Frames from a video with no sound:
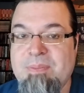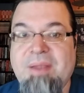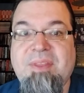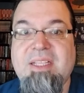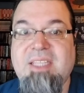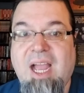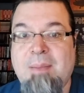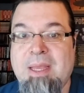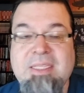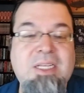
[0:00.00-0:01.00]
at that time
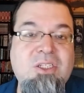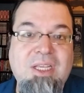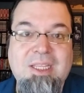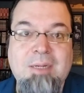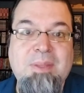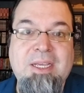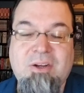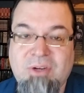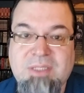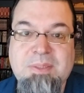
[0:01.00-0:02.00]
it essentially lit up like a
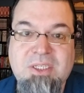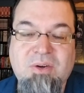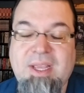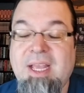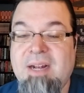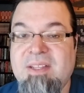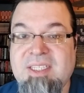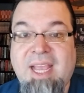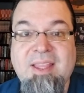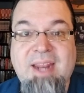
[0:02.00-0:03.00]
Christmas tree
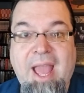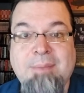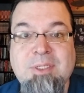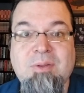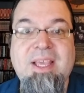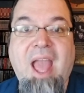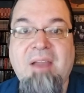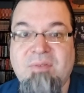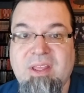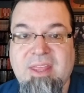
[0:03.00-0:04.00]
saying that absolutely
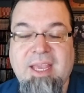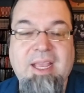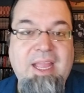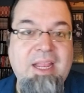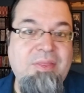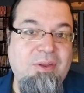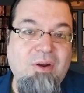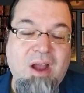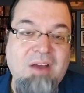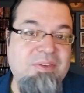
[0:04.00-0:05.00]
everything in their
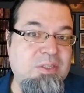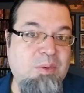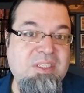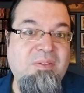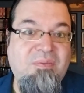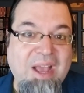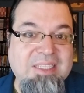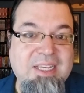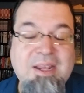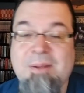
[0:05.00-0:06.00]
office was
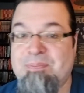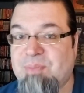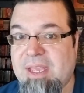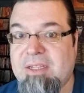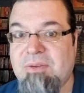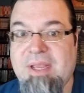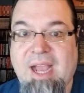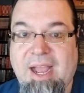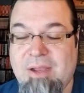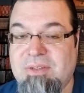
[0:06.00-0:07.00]
infected including
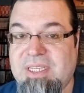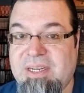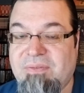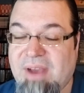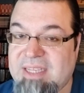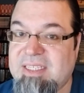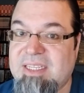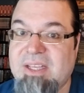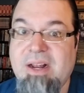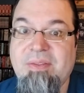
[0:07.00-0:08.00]
IoT
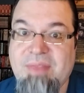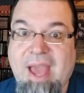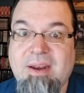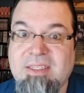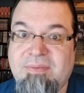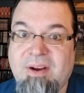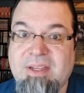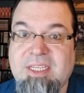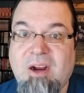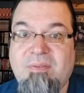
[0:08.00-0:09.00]
devices, that is a very
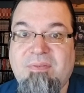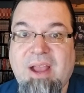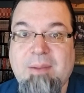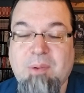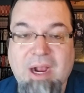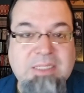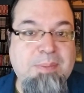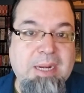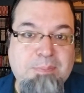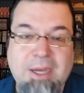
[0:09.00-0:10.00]
terrifying
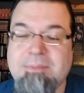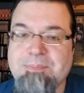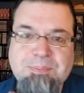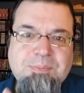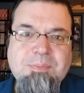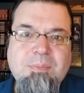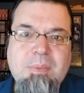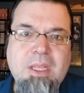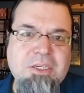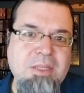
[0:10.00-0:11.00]
prospect. But
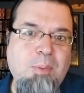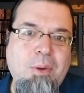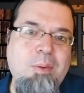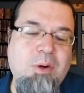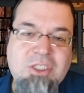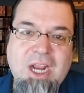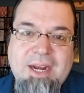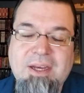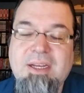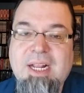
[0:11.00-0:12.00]
to the point where
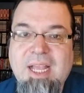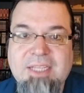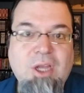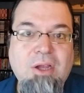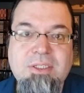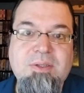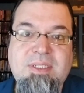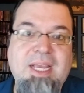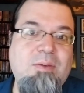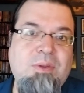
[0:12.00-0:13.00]
China is also
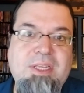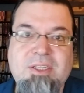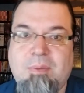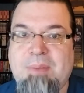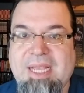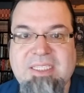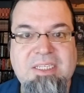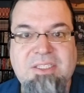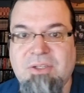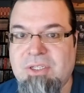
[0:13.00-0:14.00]
saying, well, these are
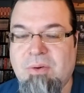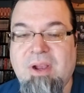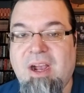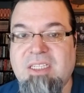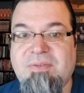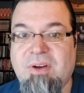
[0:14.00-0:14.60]
baseless, there's no cause for